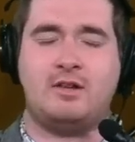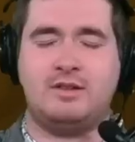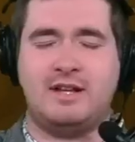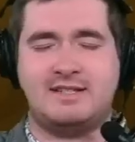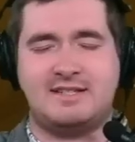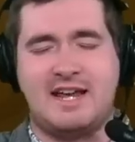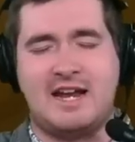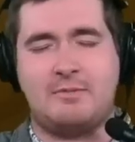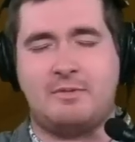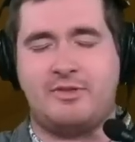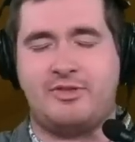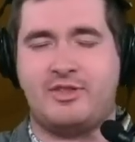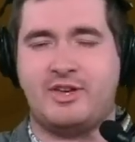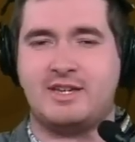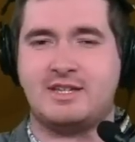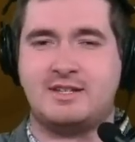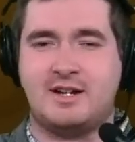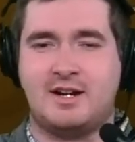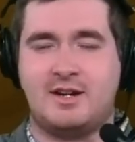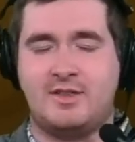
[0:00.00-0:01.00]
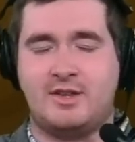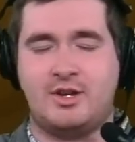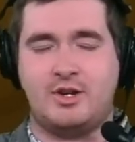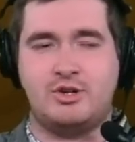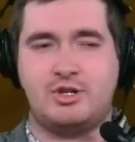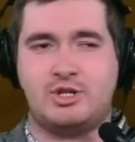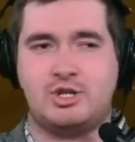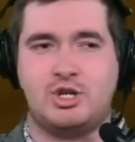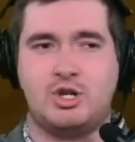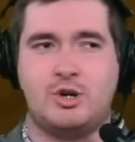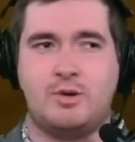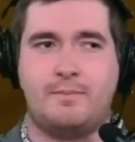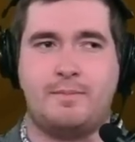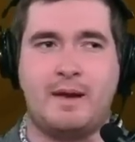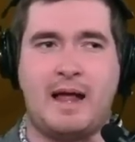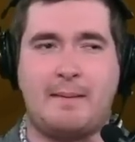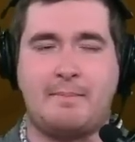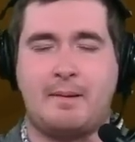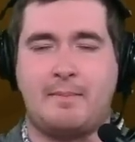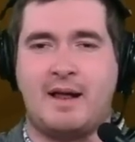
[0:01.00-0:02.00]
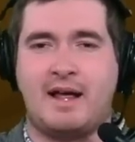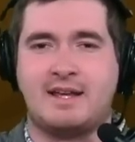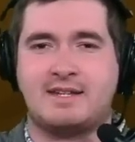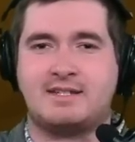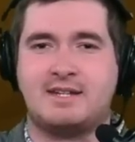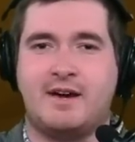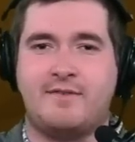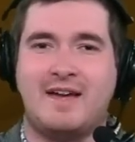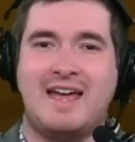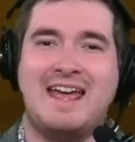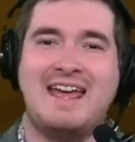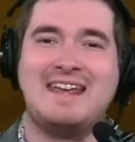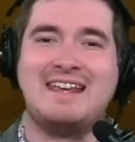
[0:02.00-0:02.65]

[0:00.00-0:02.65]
Let's end with this. None of the YouTube blah, blah, blah stuff.